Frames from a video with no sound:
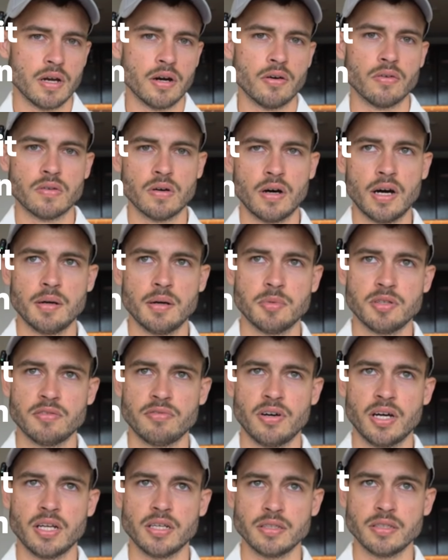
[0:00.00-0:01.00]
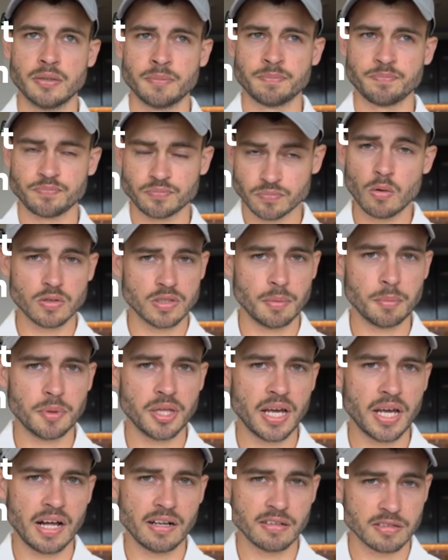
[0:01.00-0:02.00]
a retirement fund or
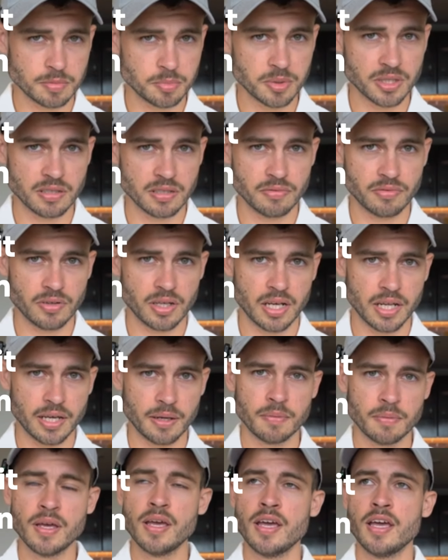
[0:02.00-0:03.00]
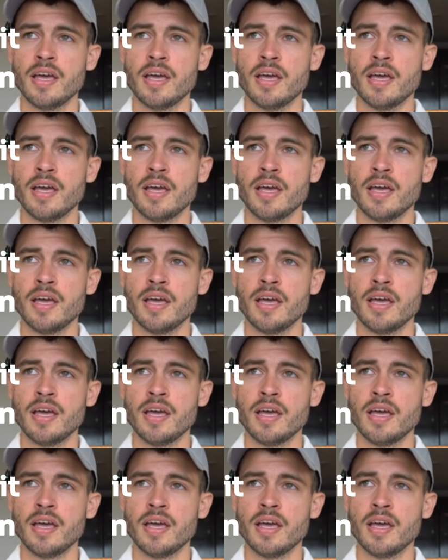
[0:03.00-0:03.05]
something else specifically,